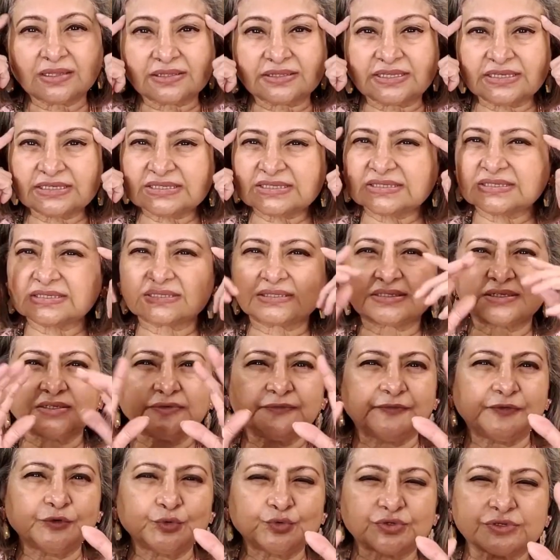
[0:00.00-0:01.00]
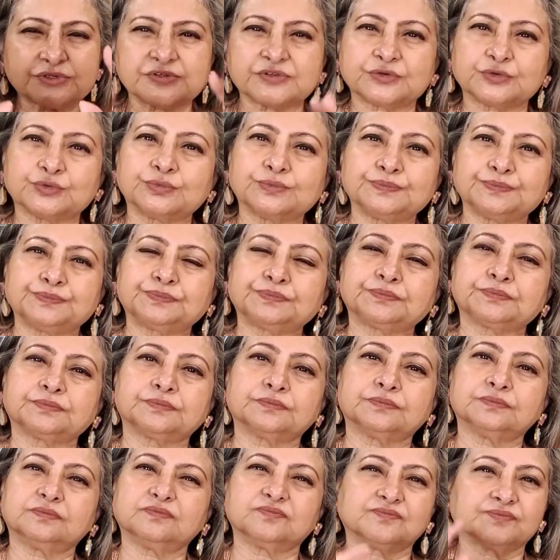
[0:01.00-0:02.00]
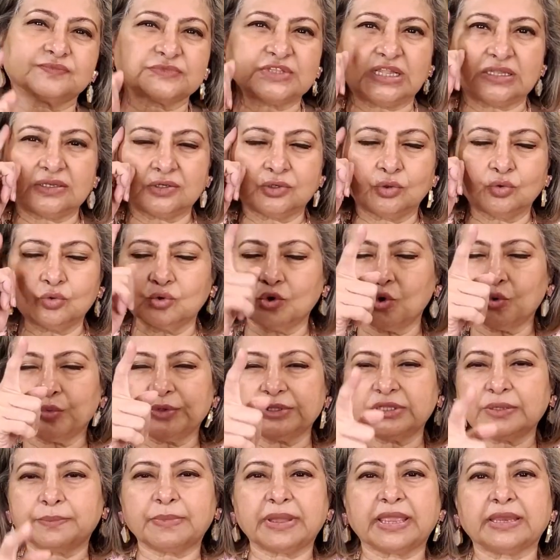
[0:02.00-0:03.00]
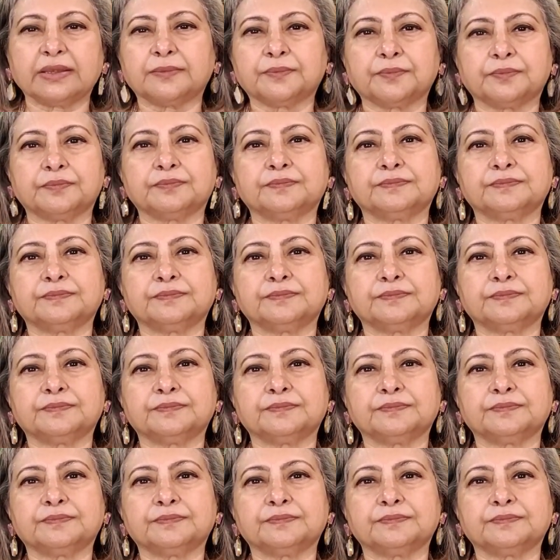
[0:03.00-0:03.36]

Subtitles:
This confuses you. Don't go with the mind.